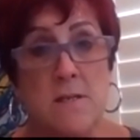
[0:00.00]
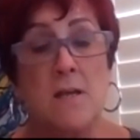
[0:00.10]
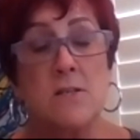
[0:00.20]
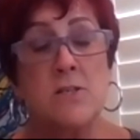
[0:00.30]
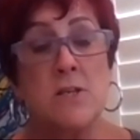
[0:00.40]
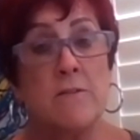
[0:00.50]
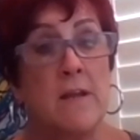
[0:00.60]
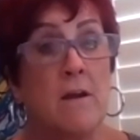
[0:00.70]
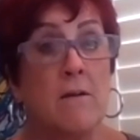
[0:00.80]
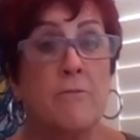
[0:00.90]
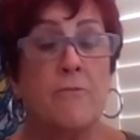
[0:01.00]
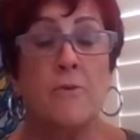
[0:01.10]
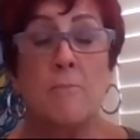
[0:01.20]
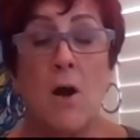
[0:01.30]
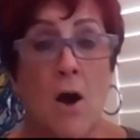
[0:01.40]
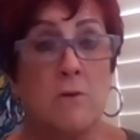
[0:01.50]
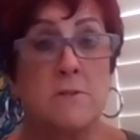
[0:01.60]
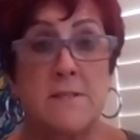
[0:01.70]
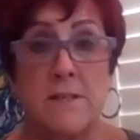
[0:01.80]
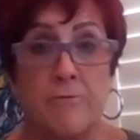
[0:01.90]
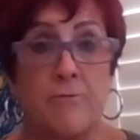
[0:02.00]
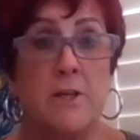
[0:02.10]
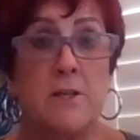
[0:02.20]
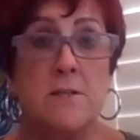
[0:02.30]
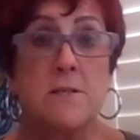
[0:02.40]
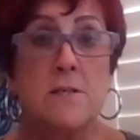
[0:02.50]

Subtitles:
So they're from all different